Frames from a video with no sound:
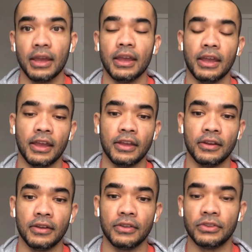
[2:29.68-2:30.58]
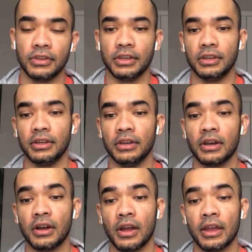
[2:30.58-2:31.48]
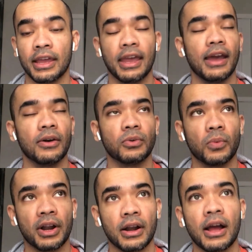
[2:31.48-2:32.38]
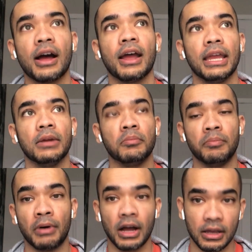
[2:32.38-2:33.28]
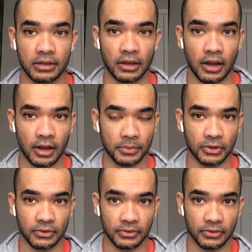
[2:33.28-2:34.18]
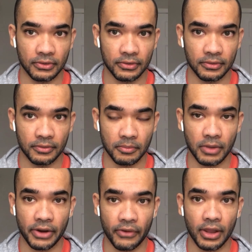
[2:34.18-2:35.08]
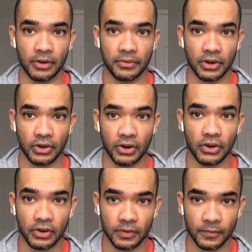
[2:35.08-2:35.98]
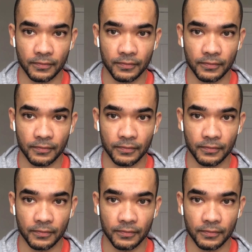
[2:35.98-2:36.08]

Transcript: In the account where I bought options, my rate of return